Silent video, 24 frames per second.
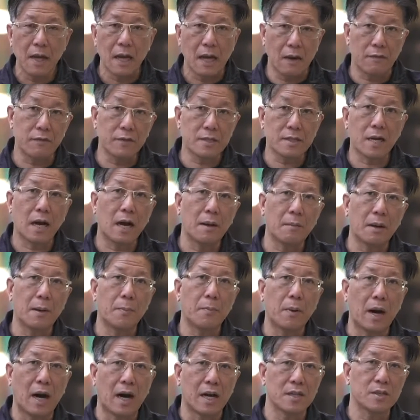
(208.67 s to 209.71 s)
every time I
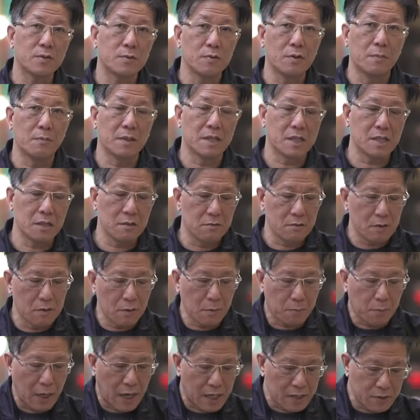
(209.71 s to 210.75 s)
pass through a
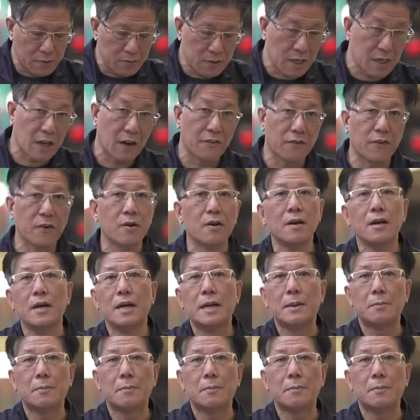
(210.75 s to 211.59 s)
material, pass through the cover,